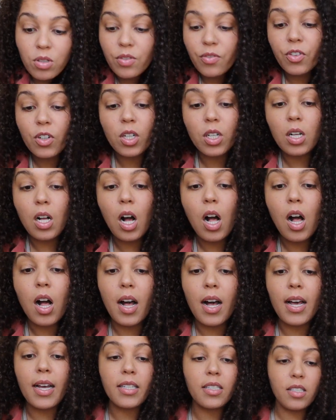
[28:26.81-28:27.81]

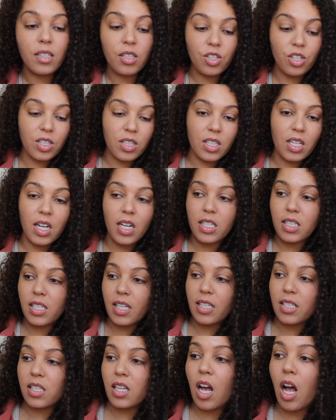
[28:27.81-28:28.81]
Forgot, just because
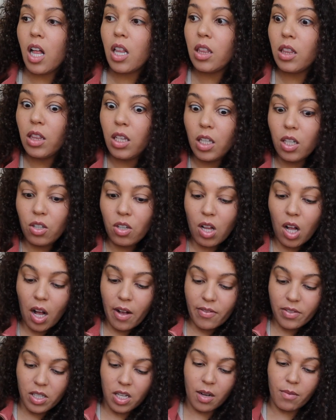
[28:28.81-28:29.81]
it's a little
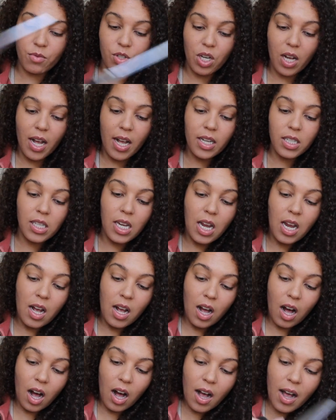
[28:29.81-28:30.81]
off subject,
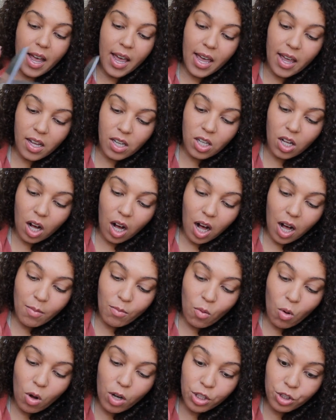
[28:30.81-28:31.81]
I got
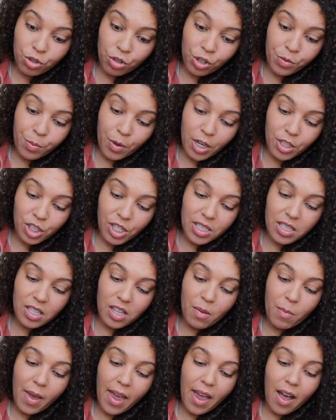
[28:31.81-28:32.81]
more toothbrushes
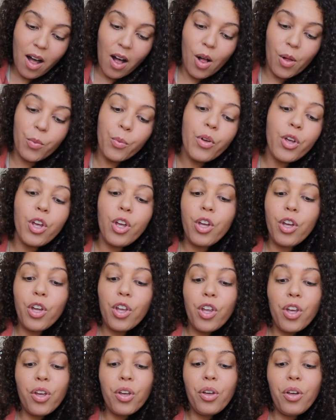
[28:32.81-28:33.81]
in the mail.
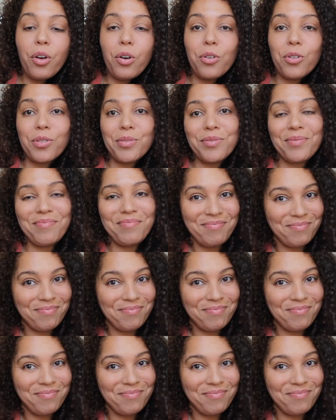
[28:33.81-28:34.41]
Woo!